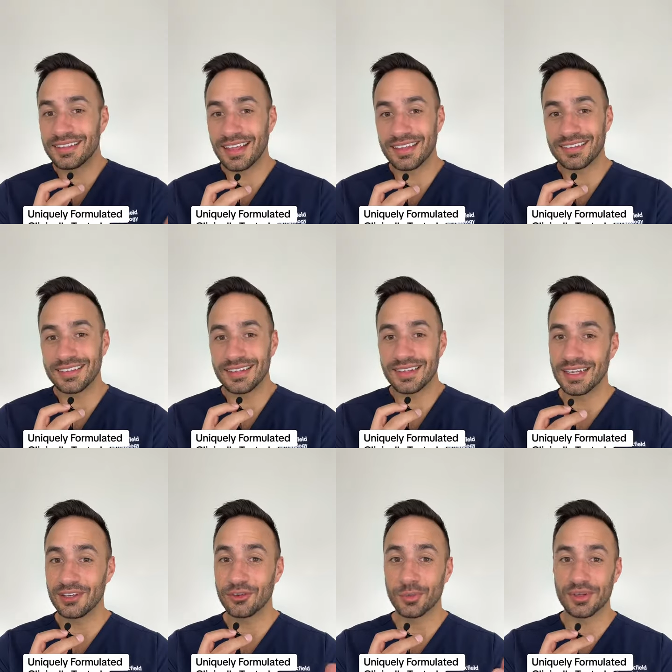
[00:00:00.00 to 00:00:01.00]
tested
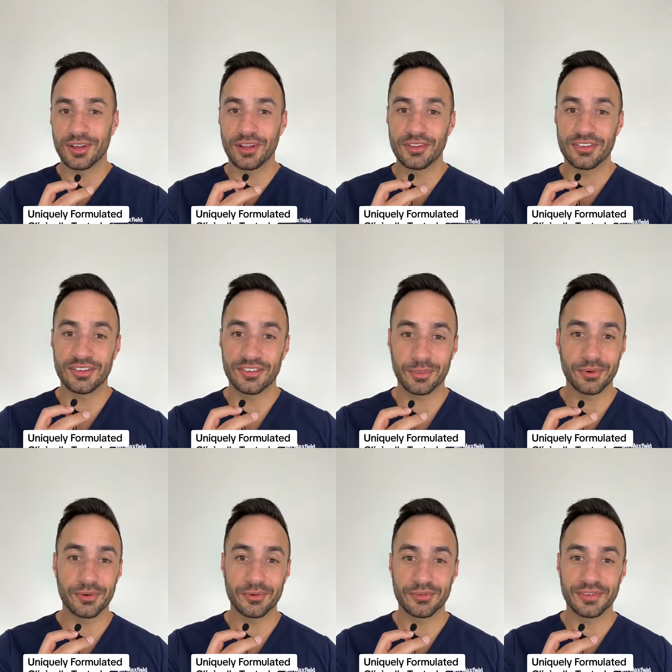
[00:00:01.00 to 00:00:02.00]
and dermatologist
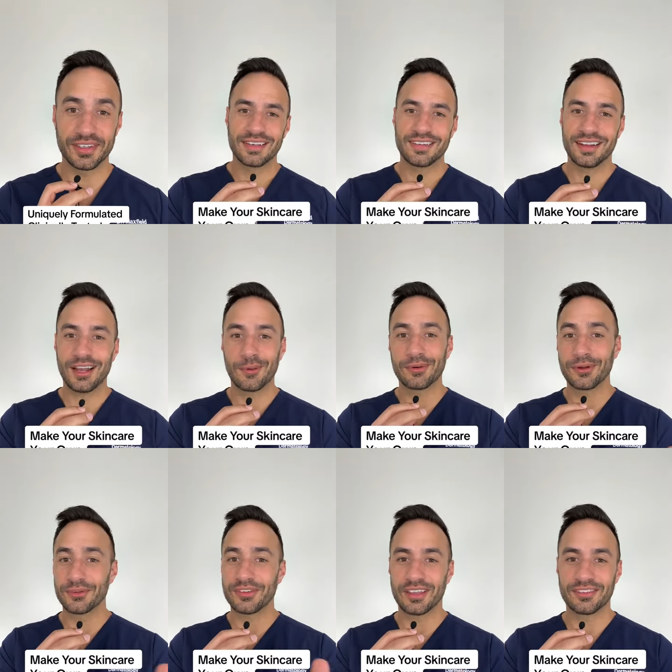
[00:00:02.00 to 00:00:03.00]
approved. Check out
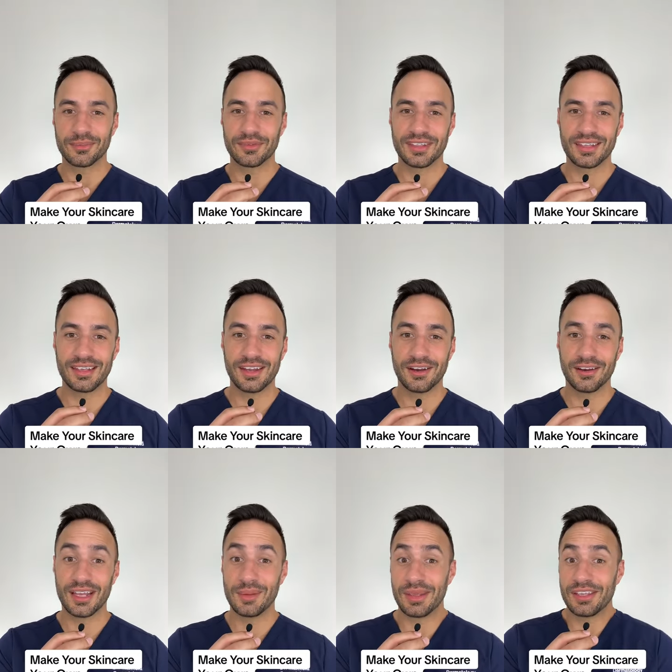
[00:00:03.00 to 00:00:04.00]
Prose Custom
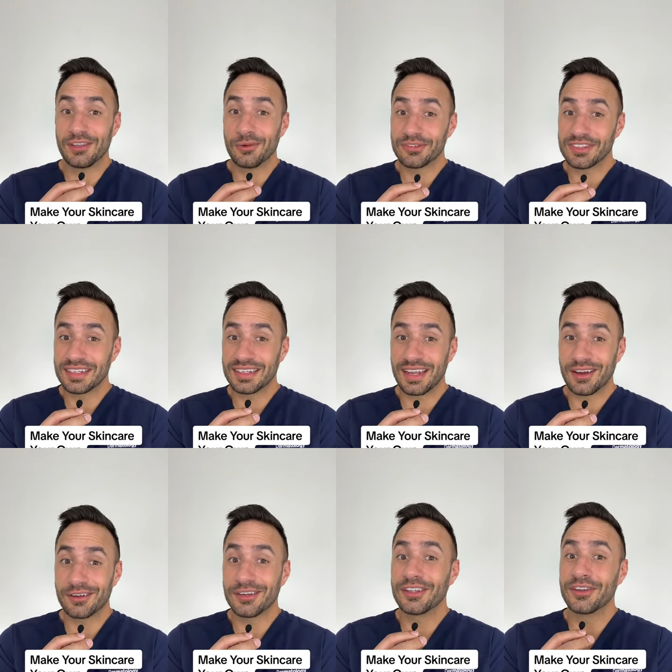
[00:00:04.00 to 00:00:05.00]
Skincare and make your
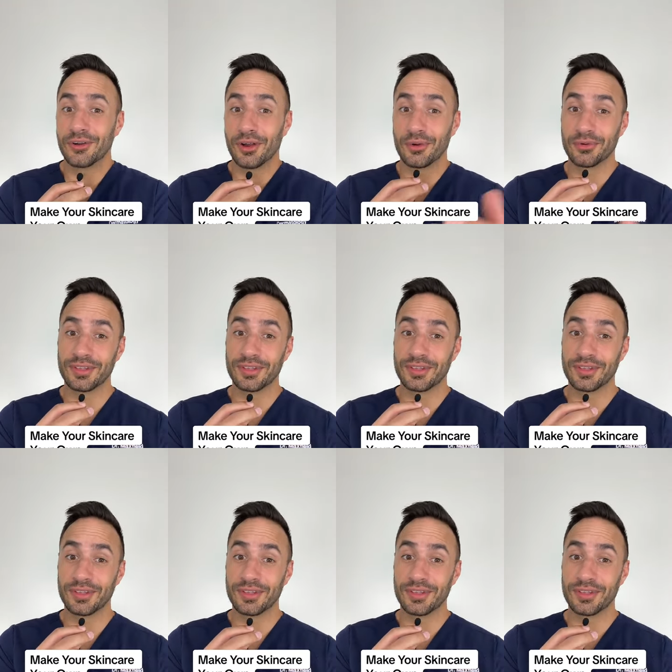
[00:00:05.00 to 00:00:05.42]
skincare your own.